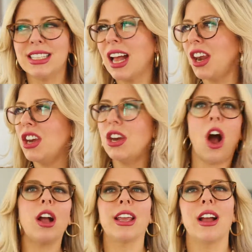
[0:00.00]
That's not
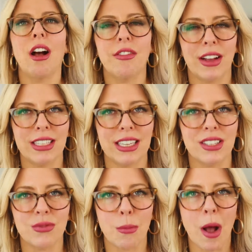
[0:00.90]
knocking off
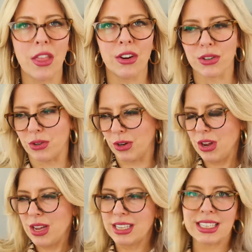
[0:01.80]
ideas from others or
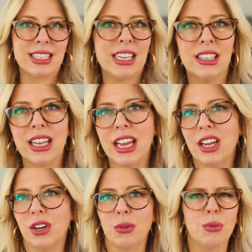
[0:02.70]

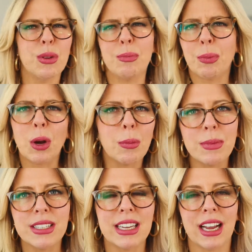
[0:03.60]
stealing or
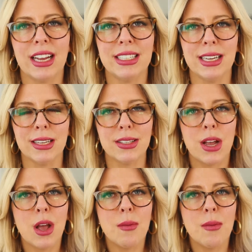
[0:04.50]
repurposing ideas,